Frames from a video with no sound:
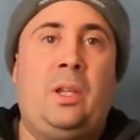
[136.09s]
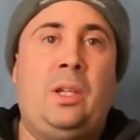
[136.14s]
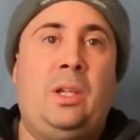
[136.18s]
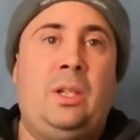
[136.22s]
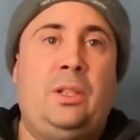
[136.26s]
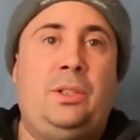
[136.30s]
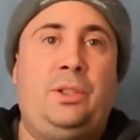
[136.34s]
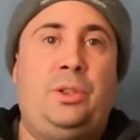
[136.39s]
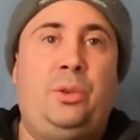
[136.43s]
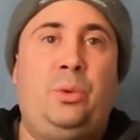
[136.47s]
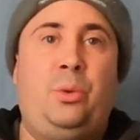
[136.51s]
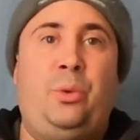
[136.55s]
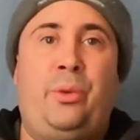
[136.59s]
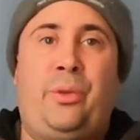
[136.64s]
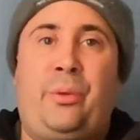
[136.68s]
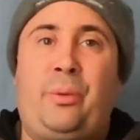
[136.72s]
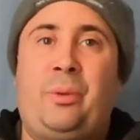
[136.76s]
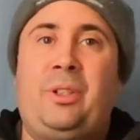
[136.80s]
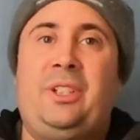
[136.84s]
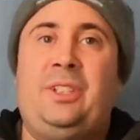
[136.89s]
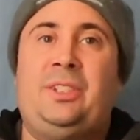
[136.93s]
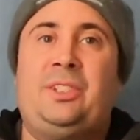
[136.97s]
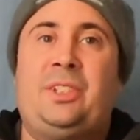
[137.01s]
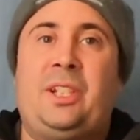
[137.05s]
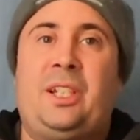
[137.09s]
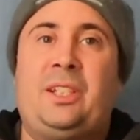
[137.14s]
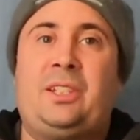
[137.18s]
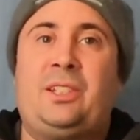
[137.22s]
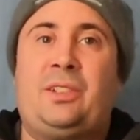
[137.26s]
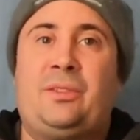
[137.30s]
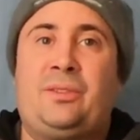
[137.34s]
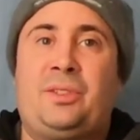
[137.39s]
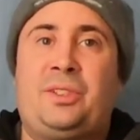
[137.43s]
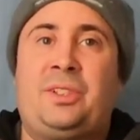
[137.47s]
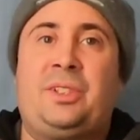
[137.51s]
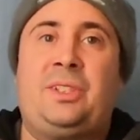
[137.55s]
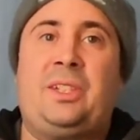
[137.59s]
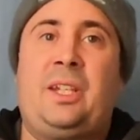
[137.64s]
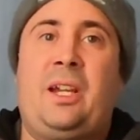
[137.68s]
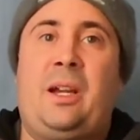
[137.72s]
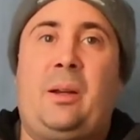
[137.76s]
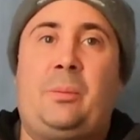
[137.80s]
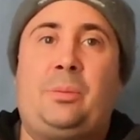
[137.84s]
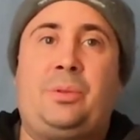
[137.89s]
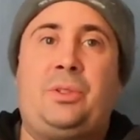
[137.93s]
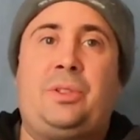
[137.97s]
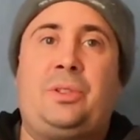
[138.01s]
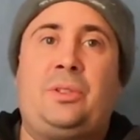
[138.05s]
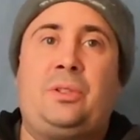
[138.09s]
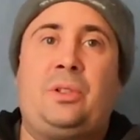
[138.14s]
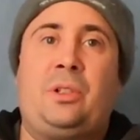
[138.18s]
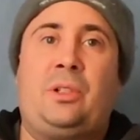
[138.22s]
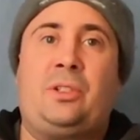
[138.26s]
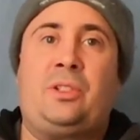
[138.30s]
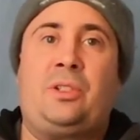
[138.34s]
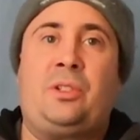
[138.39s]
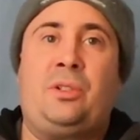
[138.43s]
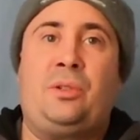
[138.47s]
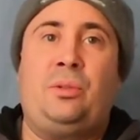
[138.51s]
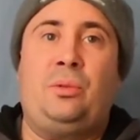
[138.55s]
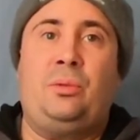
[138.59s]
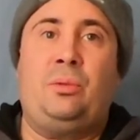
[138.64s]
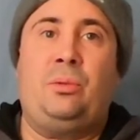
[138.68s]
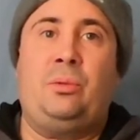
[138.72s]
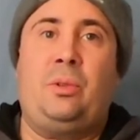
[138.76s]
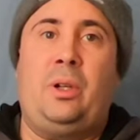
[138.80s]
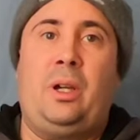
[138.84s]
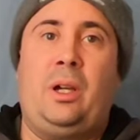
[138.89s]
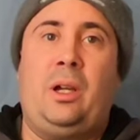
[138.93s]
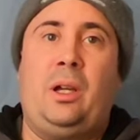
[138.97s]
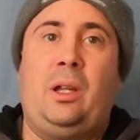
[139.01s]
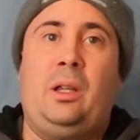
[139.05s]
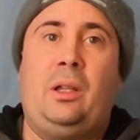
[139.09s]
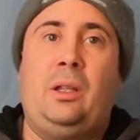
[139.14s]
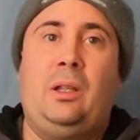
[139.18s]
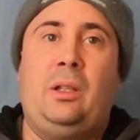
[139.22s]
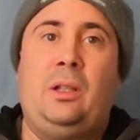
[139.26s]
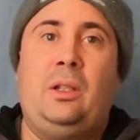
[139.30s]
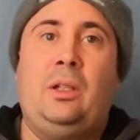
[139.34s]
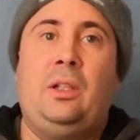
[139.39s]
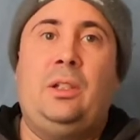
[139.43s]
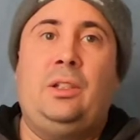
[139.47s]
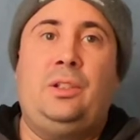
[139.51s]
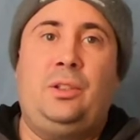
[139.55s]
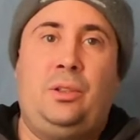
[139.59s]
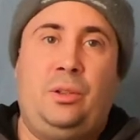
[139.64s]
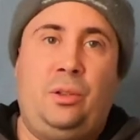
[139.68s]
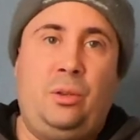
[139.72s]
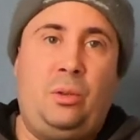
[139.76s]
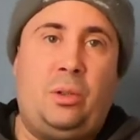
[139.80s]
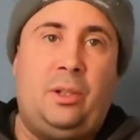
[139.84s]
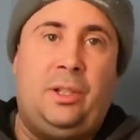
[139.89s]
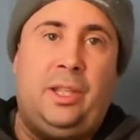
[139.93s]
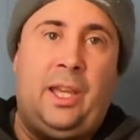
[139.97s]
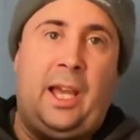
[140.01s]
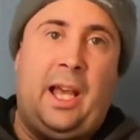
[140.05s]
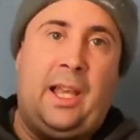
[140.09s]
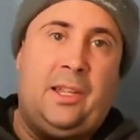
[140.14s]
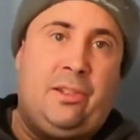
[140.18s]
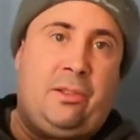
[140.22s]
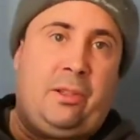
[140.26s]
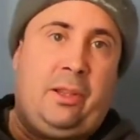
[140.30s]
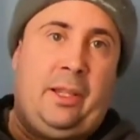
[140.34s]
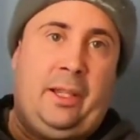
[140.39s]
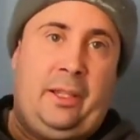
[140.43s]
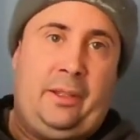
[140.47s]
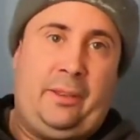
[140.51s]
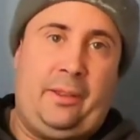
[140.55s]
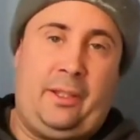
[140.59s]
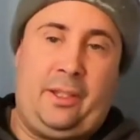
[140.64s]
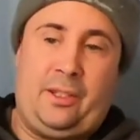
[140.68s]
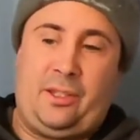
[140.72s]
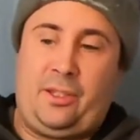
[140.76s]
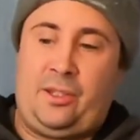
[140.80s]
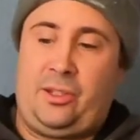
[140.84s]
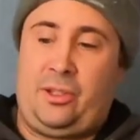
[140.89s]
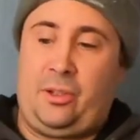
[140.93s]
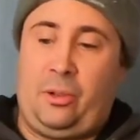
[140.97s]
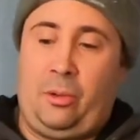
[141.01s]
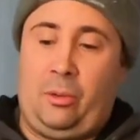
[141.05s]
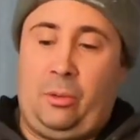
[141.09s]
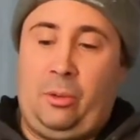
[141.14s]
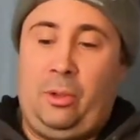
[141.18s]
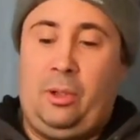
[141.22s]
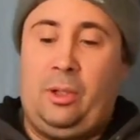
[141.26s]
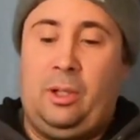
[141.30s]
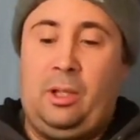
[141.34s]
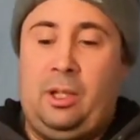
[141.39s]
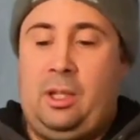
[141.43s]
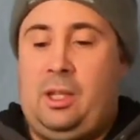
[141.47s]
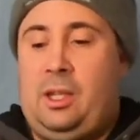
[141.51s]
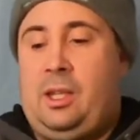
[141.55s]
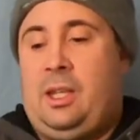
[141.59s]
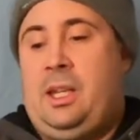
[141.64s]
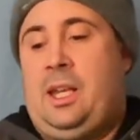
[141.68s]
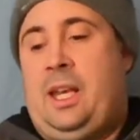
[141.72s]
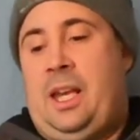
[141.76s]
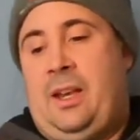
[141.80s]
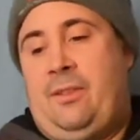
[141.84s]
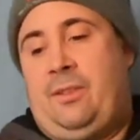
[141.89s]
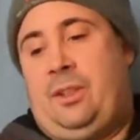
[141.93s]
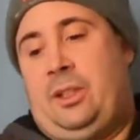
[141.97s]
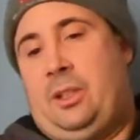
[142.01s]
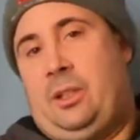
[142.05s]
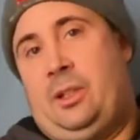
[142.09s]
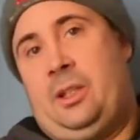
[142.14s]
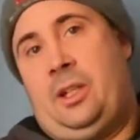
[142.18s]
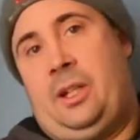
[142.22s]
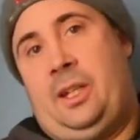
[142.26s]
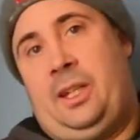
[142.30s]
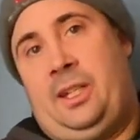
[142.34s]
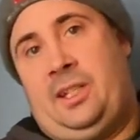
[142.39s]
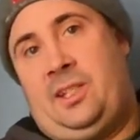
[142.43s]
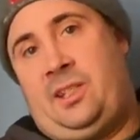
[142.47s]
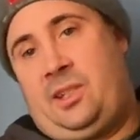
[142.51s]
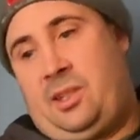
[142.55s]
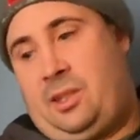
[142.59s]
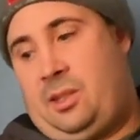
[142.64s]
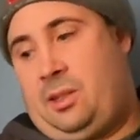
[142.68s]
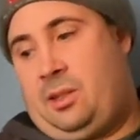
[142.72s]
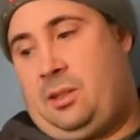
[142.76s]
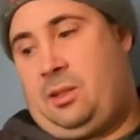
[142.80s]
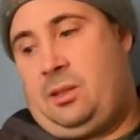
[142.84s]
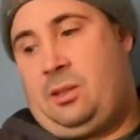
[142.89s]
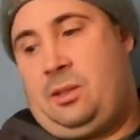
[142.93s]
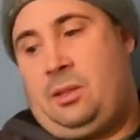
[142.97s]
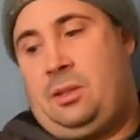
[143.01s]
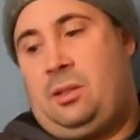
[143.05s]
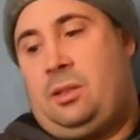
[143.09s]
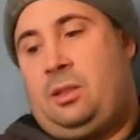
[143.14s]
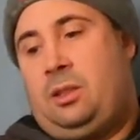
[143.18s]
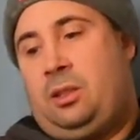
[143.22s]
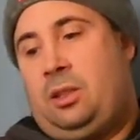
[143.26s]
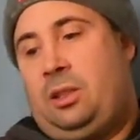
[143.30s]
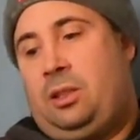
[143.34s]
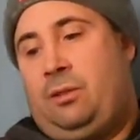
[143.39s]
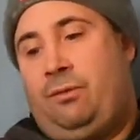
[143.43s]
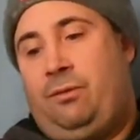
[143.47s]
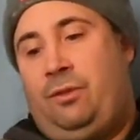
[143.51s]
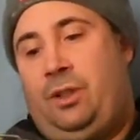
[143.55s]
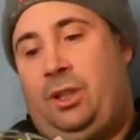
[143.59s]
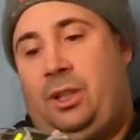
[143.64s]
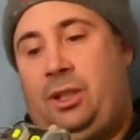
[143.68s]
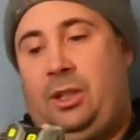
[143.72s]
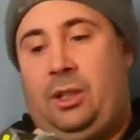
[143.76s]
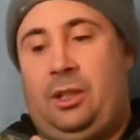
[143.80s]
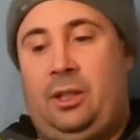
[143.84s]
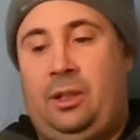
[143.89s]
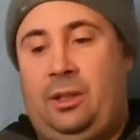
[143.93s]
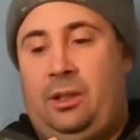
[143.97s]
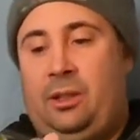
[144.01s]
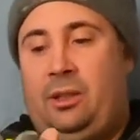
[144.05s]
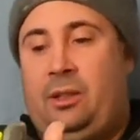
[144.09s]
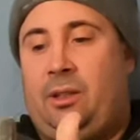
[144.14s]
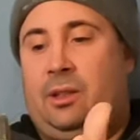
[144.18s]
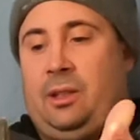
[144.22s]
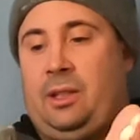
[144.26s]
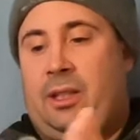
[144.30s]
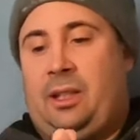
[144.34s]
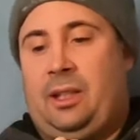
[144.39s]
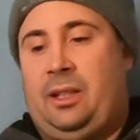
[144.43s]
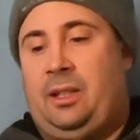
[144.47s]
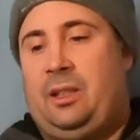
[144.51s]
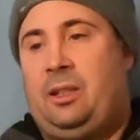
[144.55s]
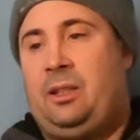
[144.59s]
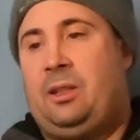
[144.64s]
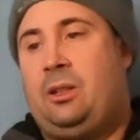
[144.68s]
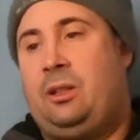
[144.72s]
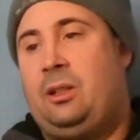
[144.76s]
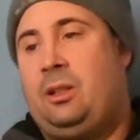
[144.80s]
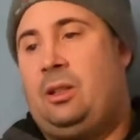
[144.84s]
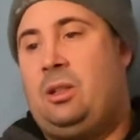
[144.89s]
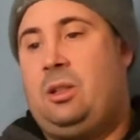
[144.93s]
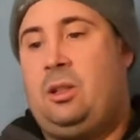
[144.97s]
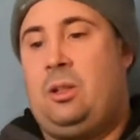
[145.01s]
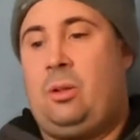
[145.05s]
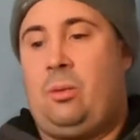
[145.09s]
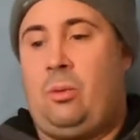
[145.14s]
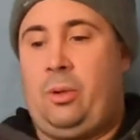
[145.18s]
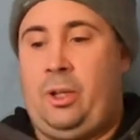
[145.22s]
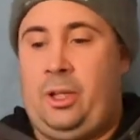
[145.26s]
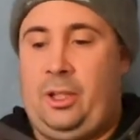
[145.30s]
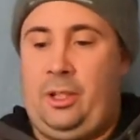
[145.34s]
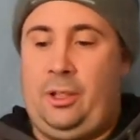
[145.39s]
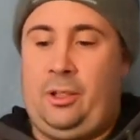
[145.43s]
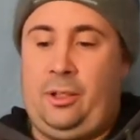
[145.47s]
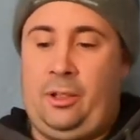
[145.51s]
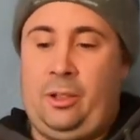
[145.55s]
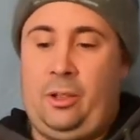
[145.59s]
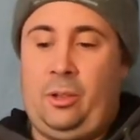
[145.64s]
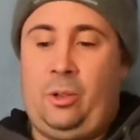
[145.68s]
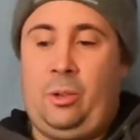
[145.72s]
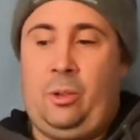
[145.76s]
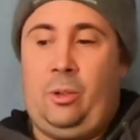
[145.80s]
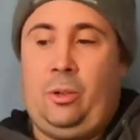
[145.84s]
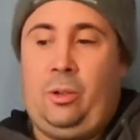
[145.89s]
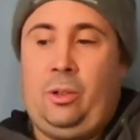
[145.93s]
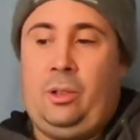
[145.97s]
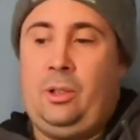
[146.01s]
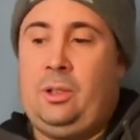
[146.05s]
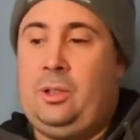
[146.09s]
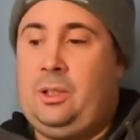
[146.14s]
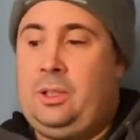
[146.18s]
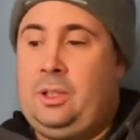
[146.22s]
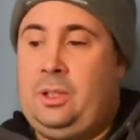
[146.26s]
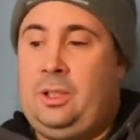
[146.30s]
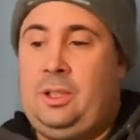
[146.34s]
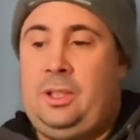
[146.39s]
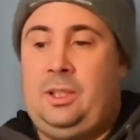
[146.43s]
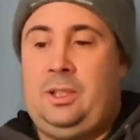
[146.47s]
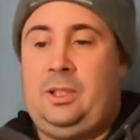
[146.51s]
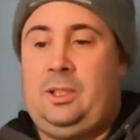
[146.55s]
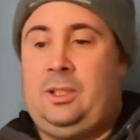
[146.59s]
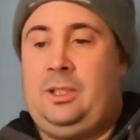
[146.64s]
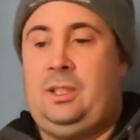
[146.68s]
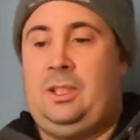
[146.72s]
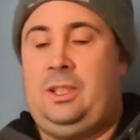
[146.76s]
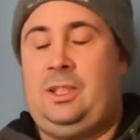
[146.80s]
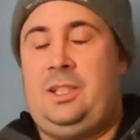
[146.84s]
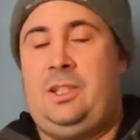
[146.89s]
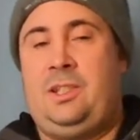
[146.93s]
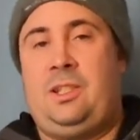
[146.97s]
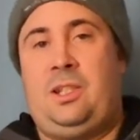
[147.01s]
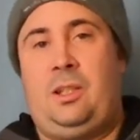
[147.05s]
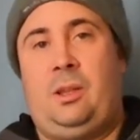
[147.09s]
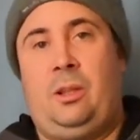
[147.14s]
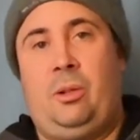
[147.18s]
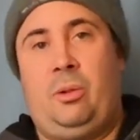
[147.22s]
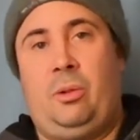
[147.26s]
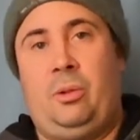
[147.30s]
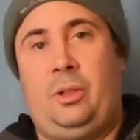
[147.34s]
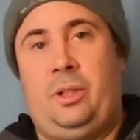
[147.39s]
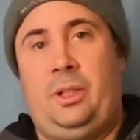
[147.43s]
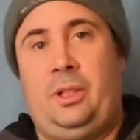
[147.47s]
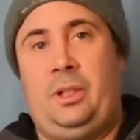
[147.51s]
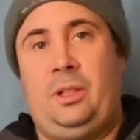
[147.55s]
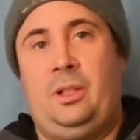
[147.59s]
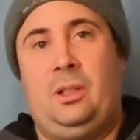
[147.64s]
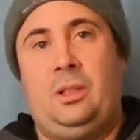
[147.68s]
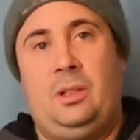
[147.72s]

2-3 sets of steps just to do a task like this. So having a nice, convenient, ready to go, easy loading